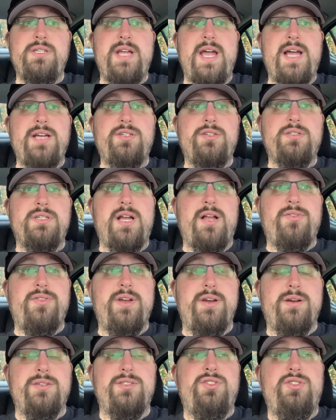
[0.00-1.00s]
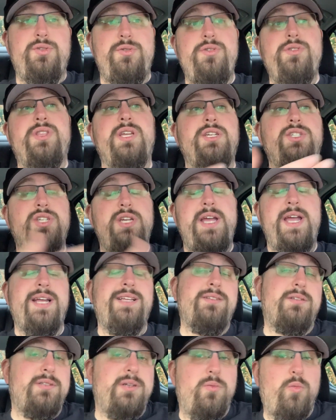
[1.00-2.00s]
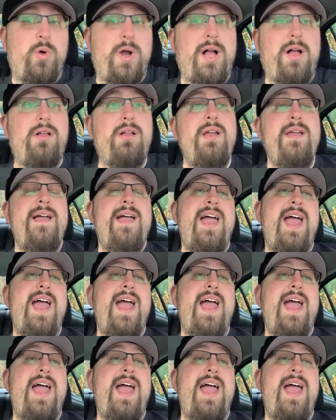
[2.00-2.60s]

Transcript: and dashers out there is, do you think she handled it well?